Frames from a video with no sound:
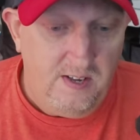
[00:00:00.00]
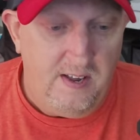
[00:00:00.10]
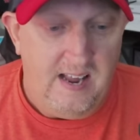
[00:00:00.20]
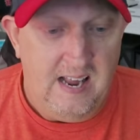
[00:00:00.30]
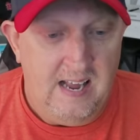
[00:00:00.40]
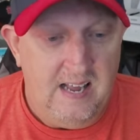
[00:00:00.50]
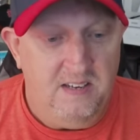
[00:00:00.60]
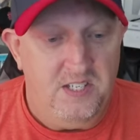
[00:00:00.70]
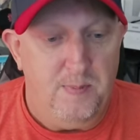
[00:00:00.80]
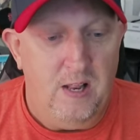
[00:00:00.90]
And
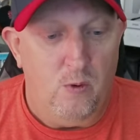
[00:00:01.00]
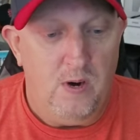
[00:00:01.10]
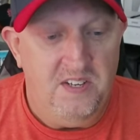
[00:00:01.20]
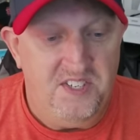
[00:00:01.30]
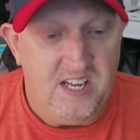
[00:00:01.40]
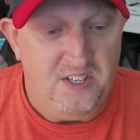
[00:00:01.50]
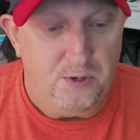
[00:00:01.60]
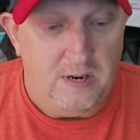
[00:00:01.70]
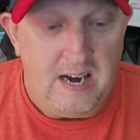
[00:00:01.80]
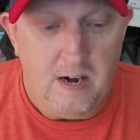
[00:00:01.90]
Smilo Ren says they're
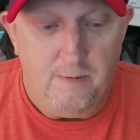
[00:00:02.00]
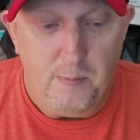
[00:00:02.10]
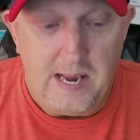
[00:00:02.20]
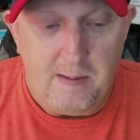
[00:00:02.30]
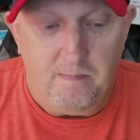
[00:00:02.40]
not here for me.